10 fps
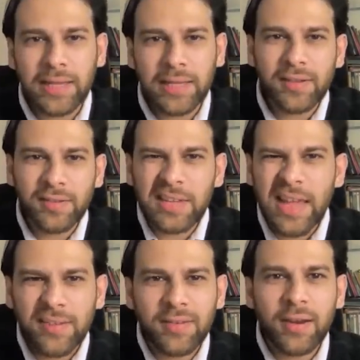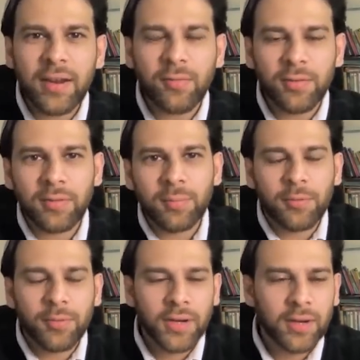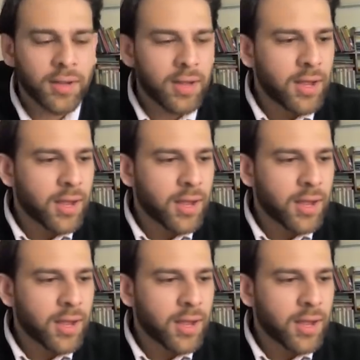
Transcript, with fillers: I think just yesterday it was reported